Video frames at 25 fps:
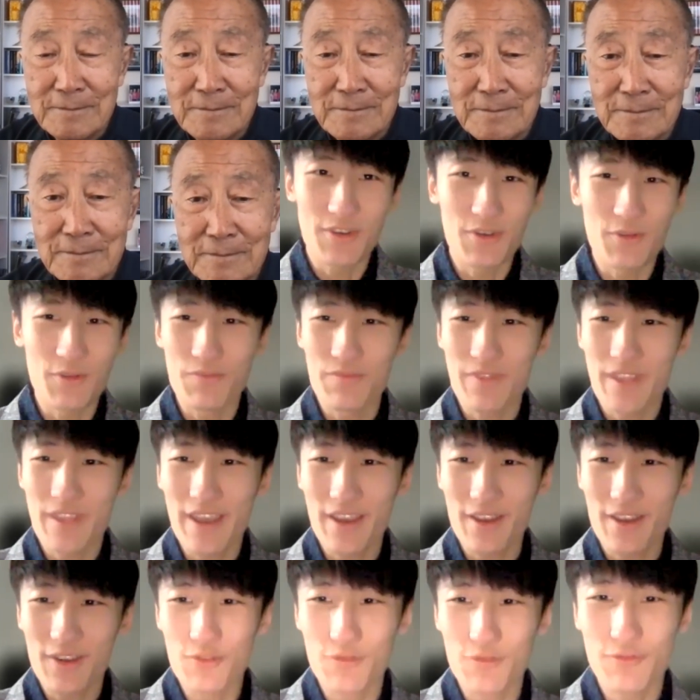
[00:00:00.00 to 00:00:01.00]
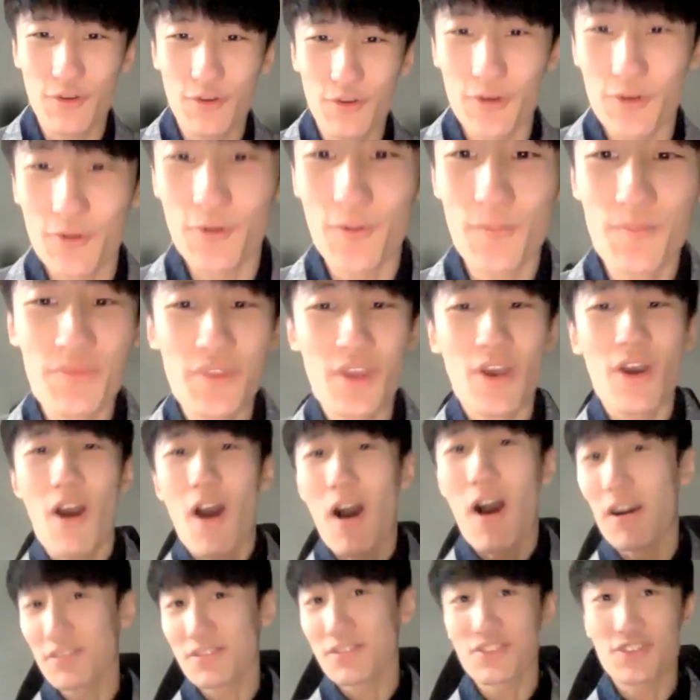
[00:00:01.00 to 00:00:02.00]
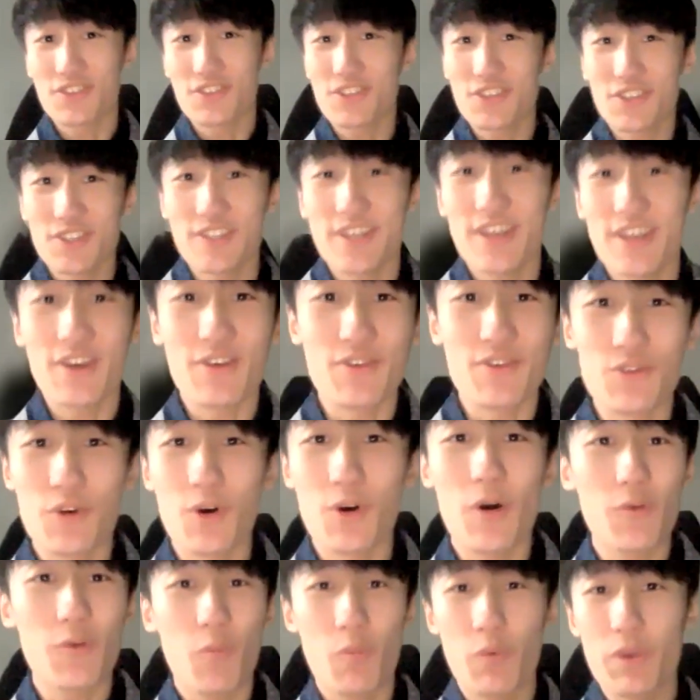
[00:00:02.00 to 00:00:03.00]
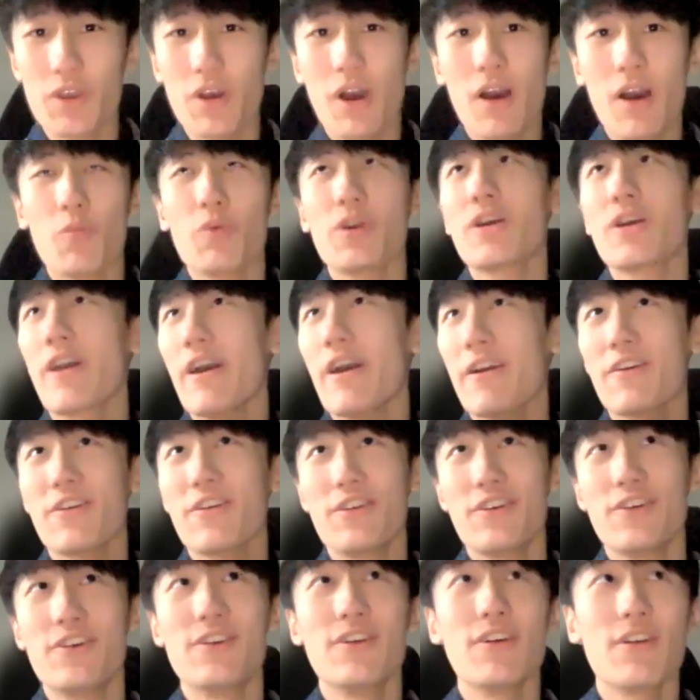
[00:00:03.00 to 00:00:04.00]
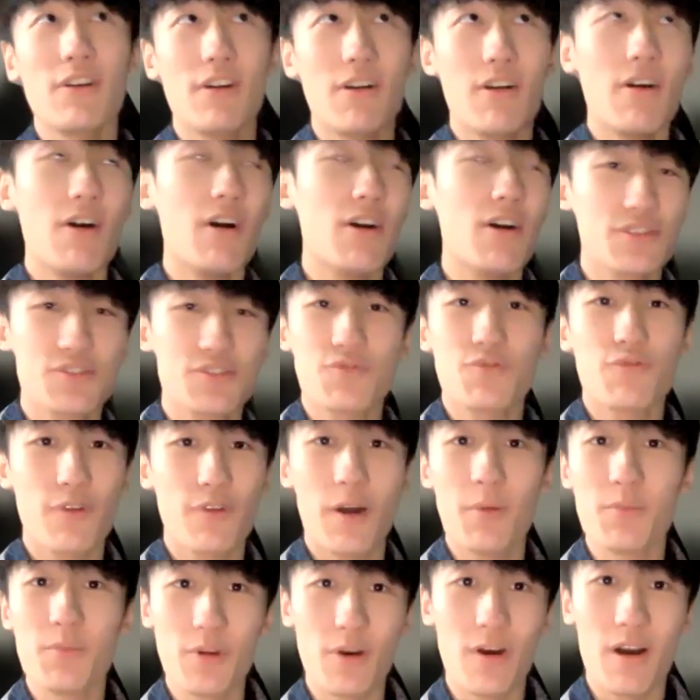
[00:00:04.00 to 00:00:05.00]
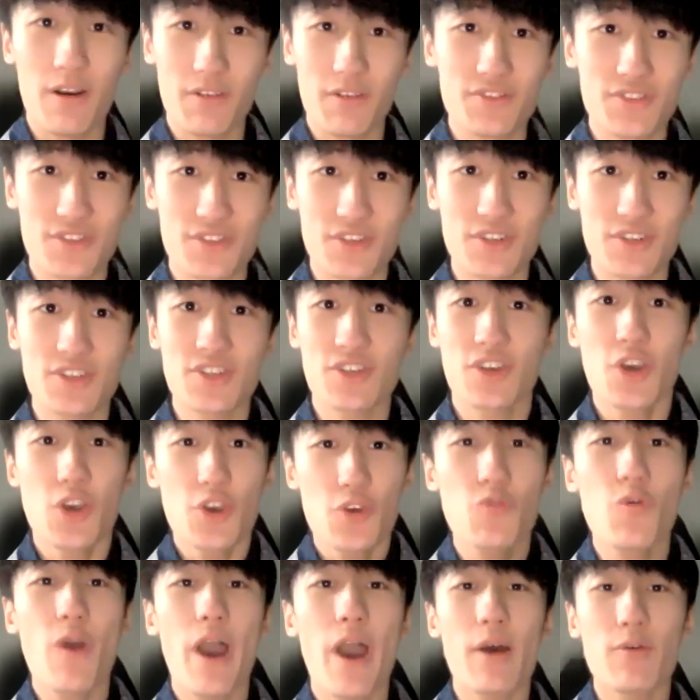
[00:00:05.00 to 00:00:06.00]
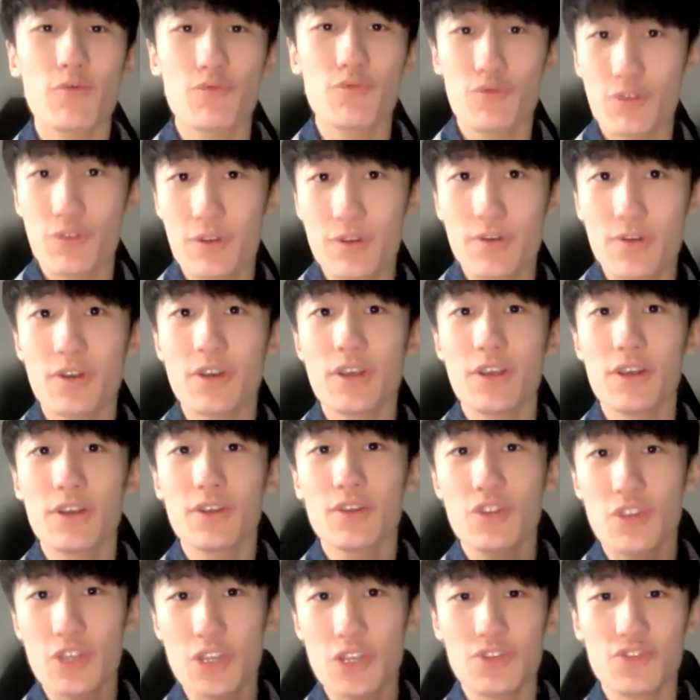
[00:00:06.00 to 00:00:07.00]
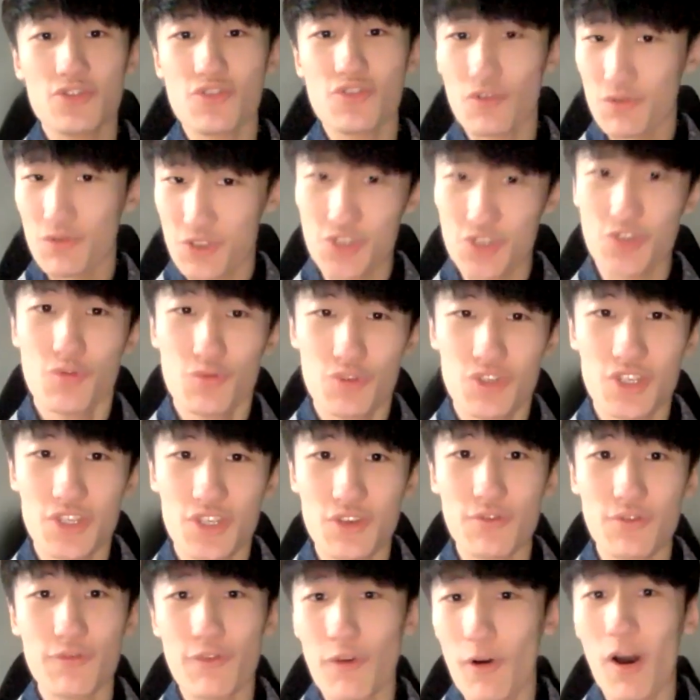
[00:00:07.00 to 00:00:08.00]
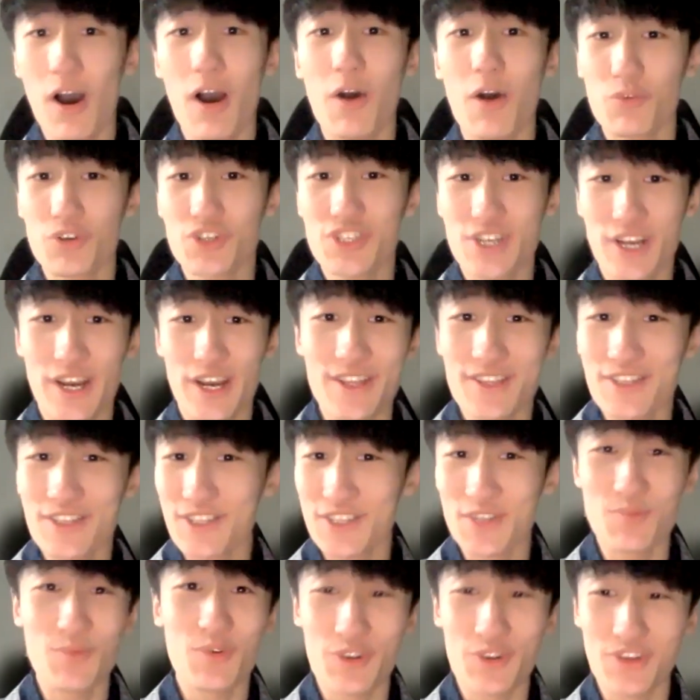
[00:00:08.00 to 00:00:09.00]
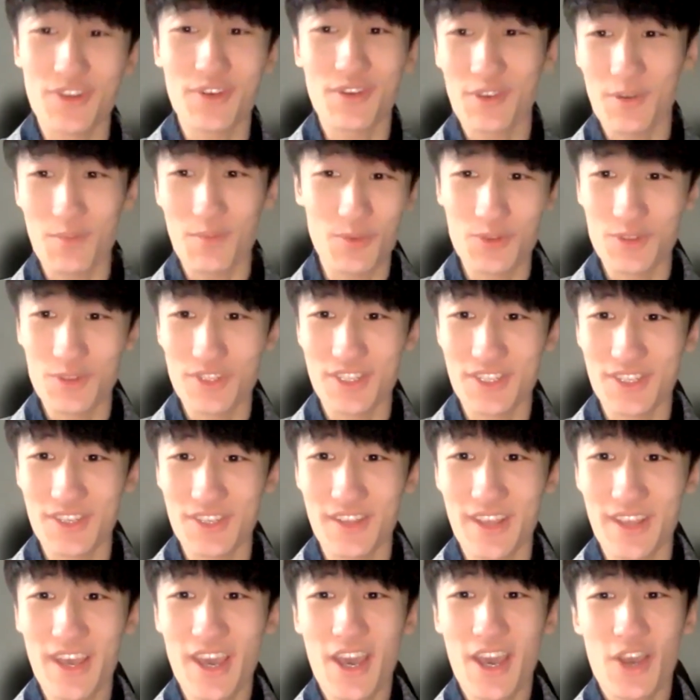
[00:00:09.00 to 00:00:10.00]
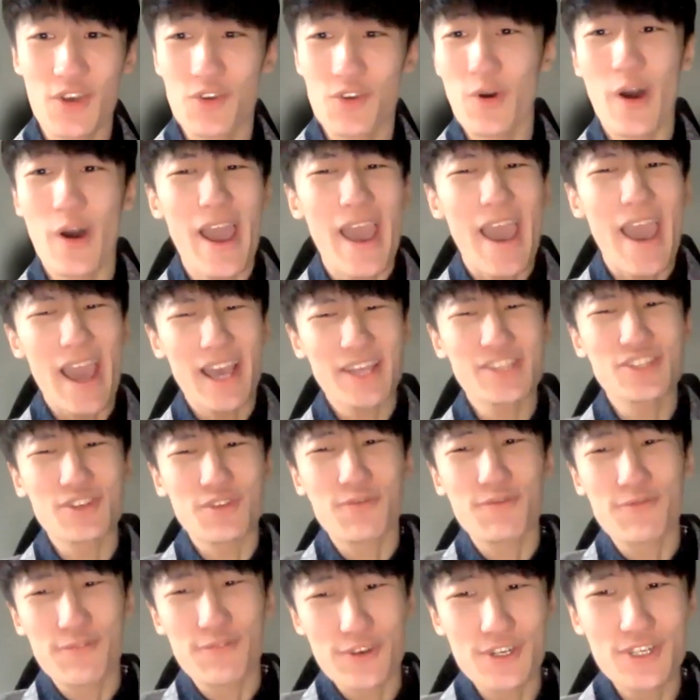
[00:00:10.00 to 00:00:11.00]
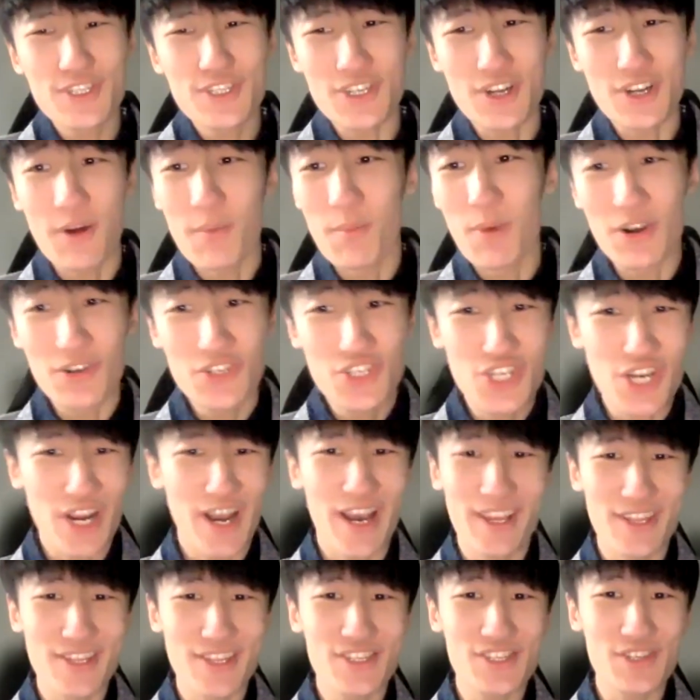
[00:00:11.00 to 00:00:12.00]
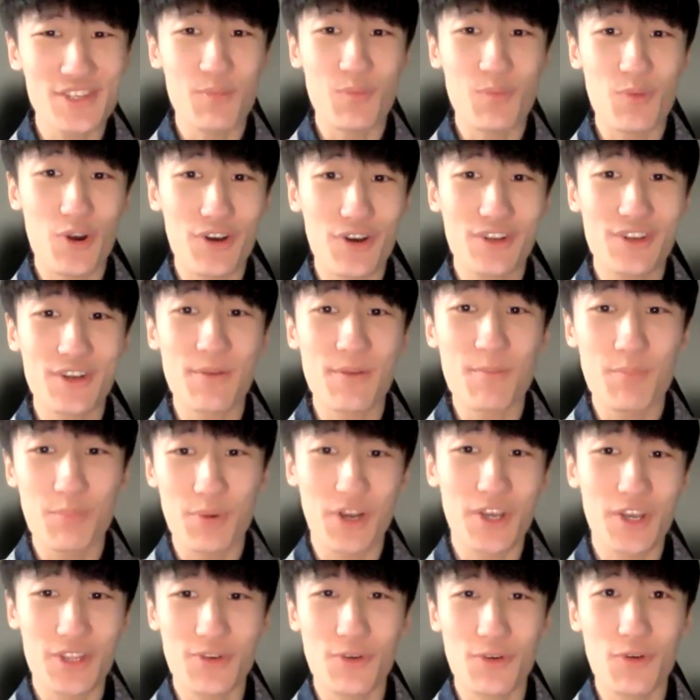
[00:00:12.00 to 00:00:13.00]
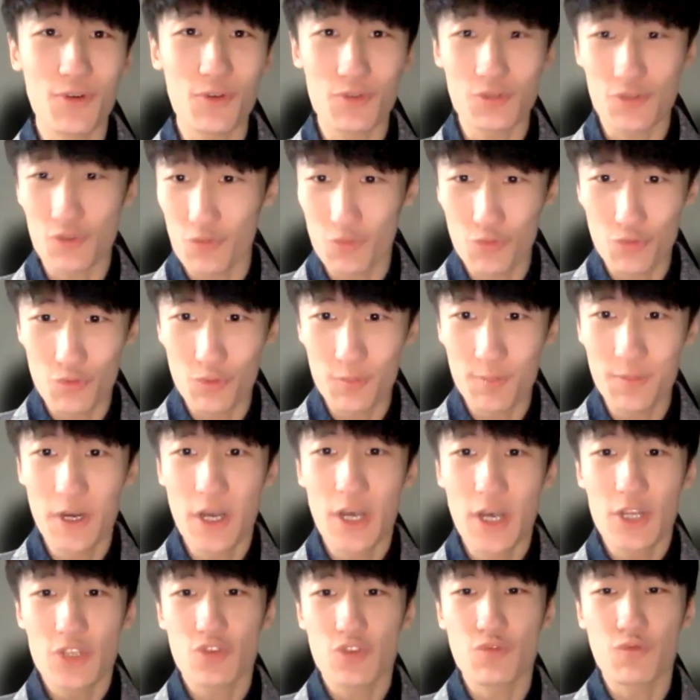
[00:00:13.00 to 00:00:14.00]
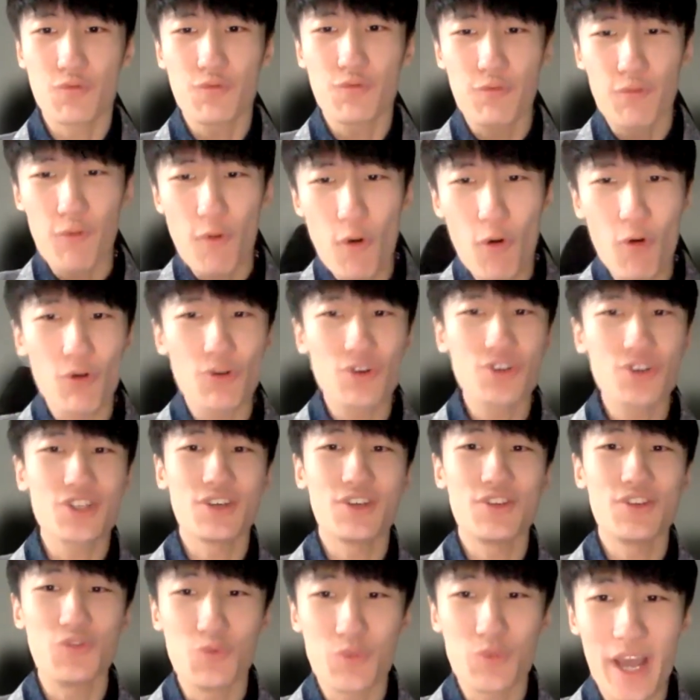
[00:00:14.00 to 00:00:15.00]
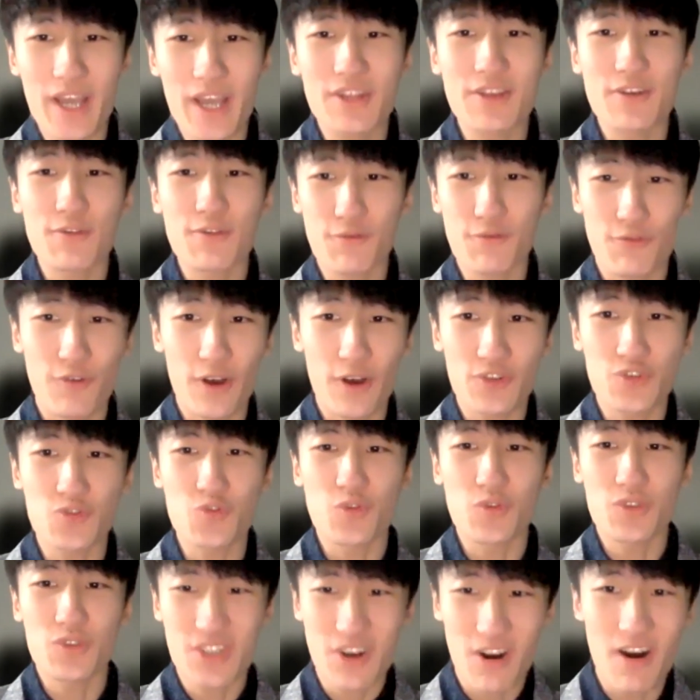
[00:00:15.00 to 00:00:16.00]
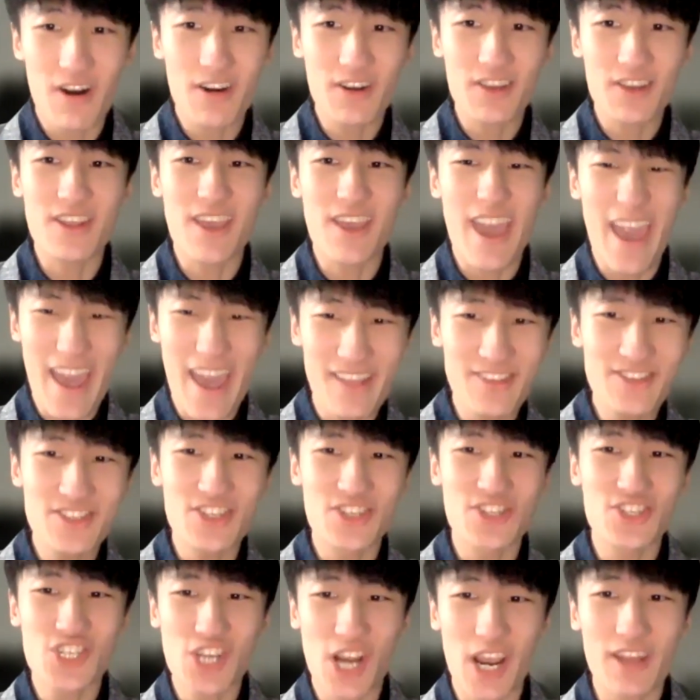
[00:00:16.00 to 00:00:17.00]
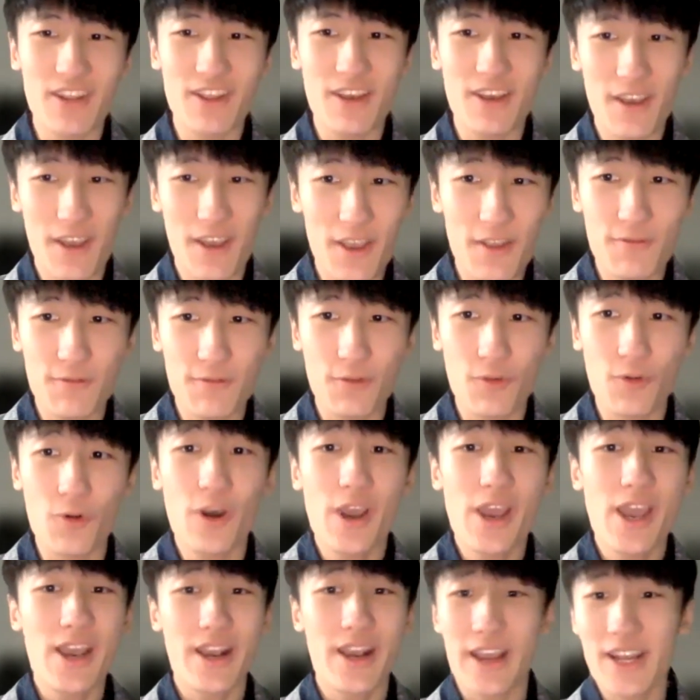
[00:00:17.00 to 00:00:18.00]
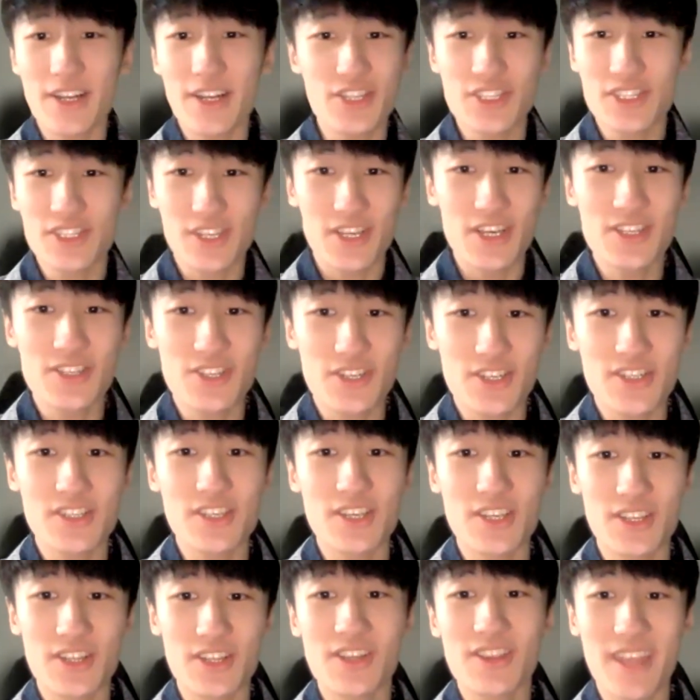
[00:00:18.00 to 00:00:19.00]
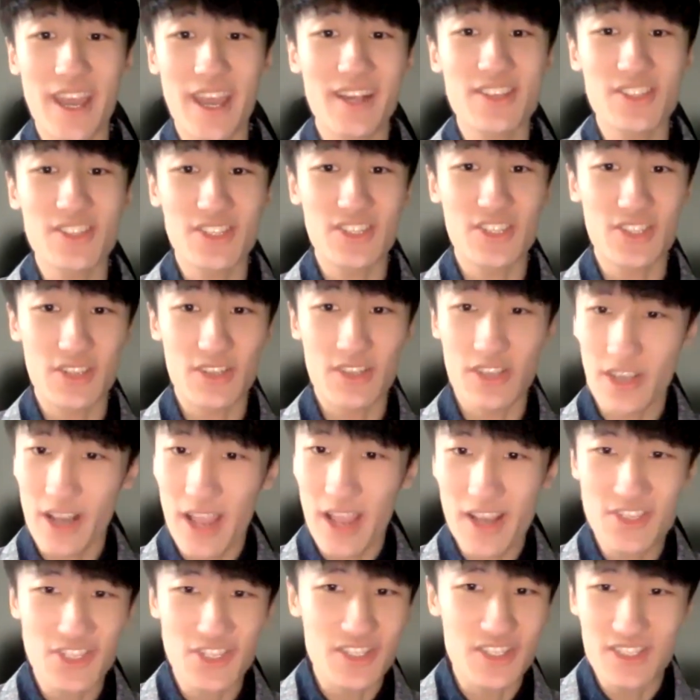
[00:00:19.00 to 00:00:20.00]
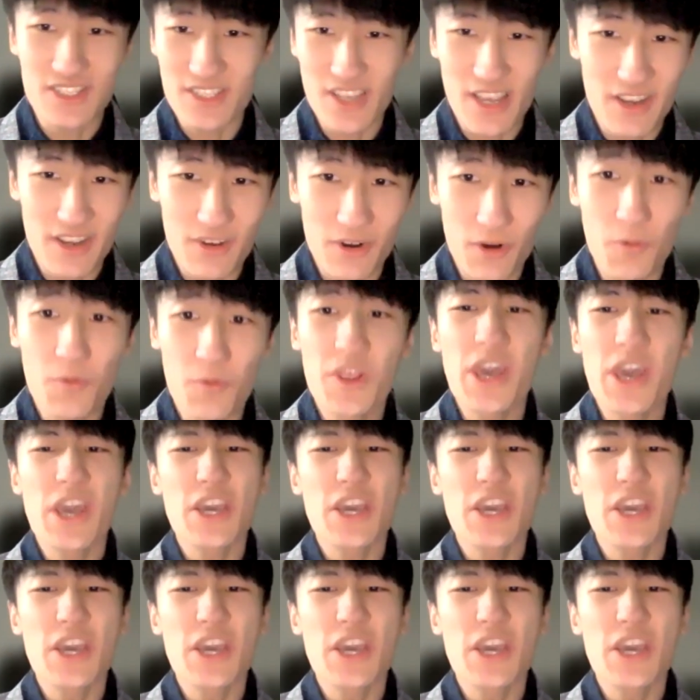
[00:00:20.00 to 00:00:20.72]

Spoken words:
Thank you for your answer today. You know, we can learn a lot from your answers. You have really did your duty for our Chinese American community. You know, as the first among Chinese American political group to forge a united front to target the anti-China hateful legislators in the next election cycle